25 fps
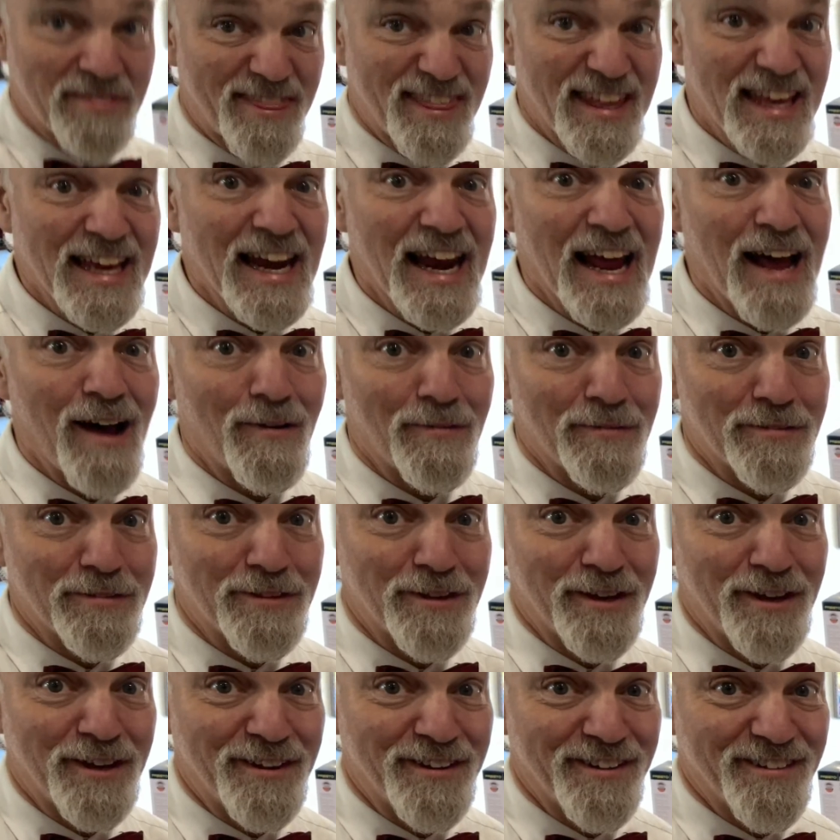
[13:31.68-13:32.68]
thin
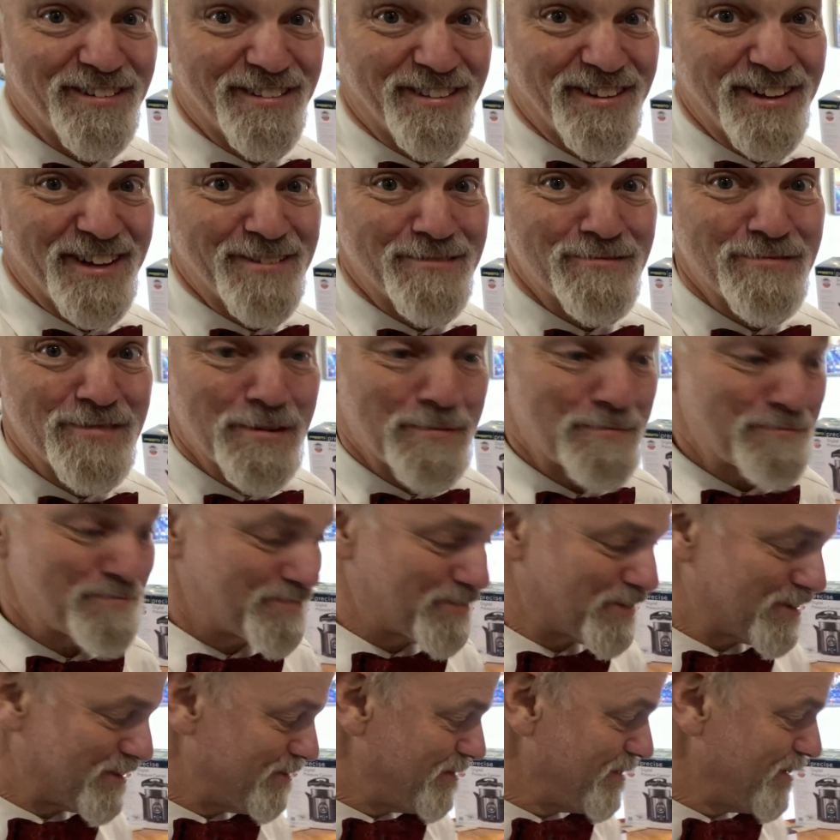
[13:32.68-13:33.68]
out the, the, the,
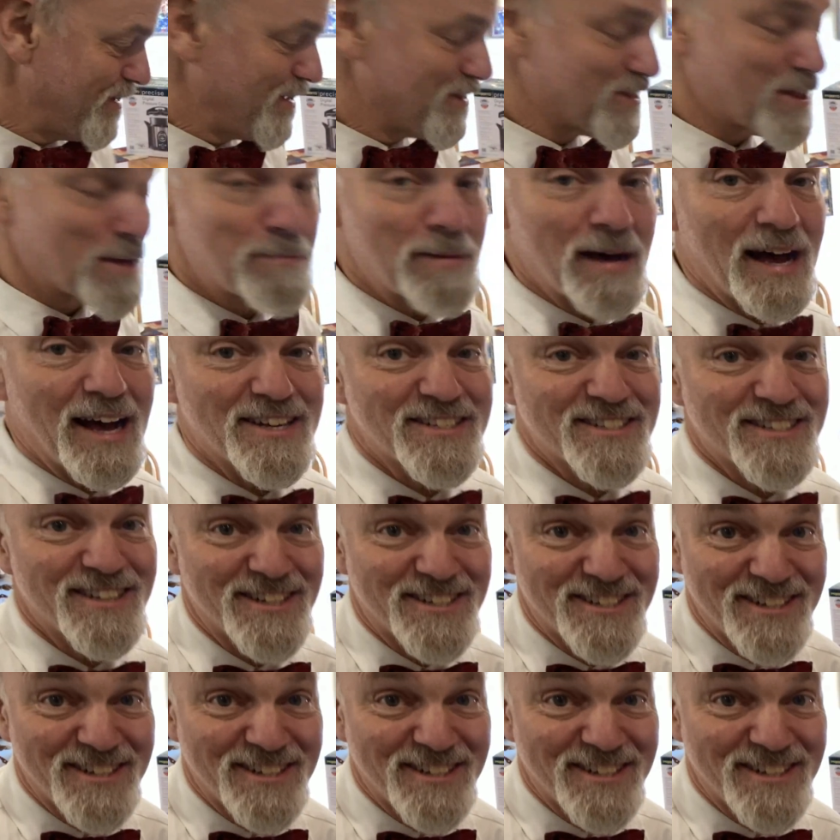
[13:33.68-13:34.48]
the pasta